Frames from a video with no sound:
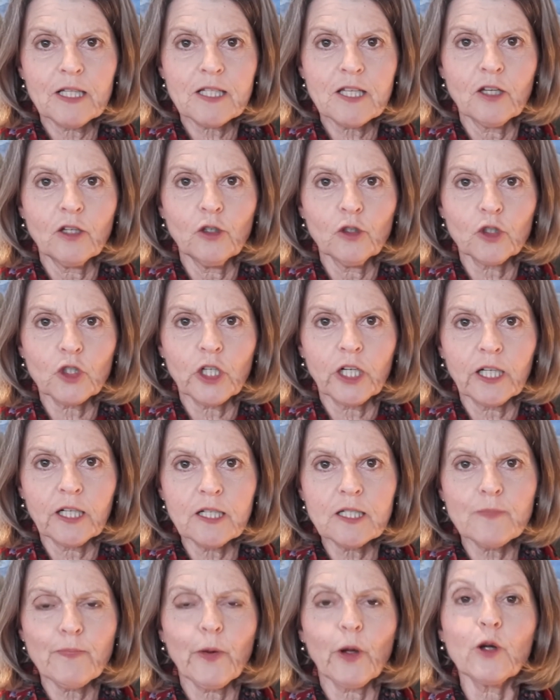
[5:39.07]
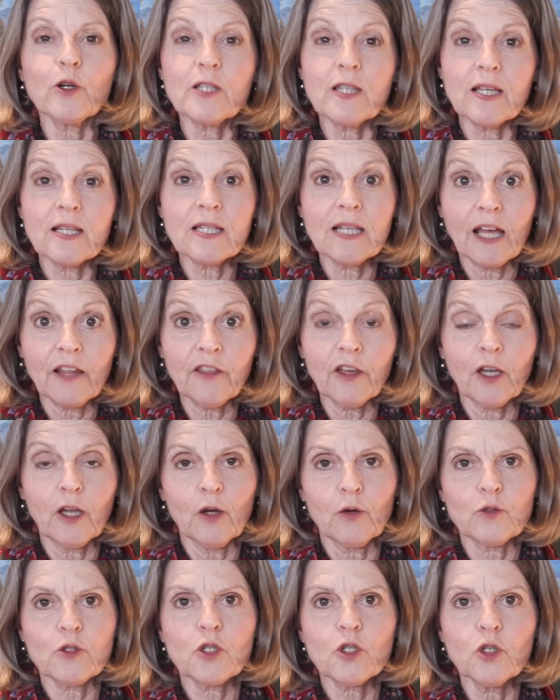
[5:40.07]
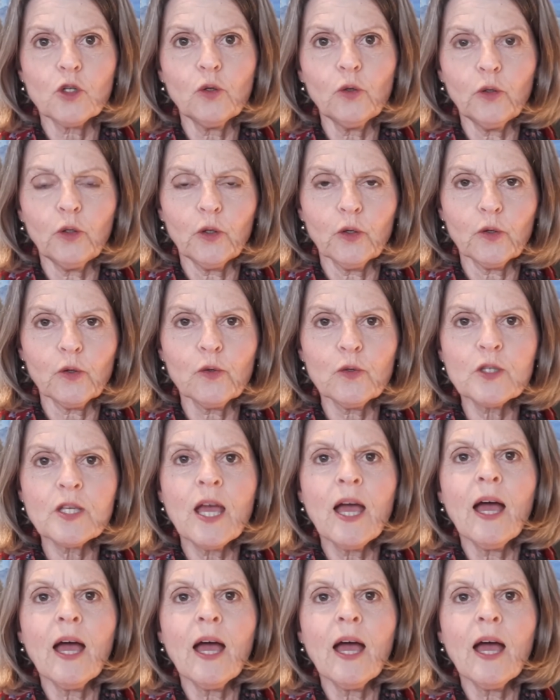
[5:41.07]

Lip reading: in your triggers because there's nothing else to use,